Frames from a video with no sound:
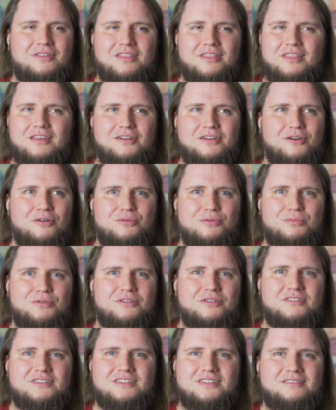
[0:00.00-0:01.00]
the
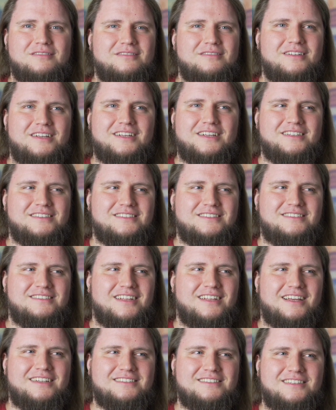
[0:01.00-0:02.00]
CodeBird. Its
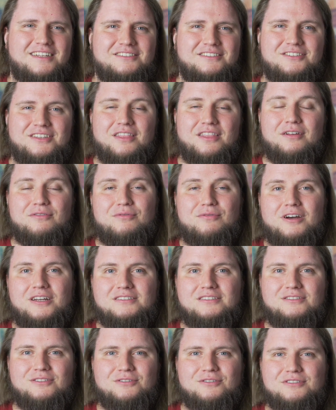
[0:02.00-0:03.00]
extension that
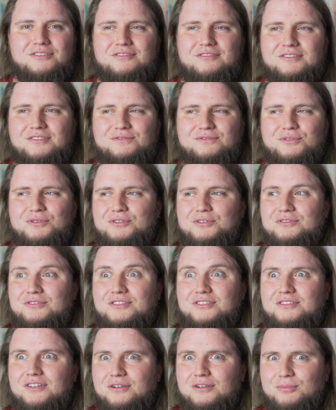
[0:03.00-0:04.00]
writes docstrings for you
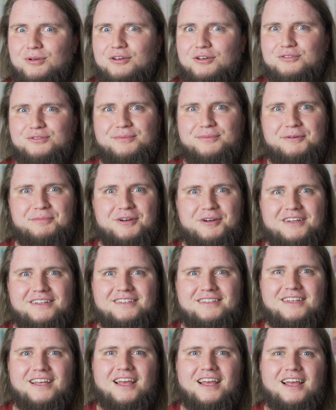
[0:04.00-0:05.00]
still blows my mind.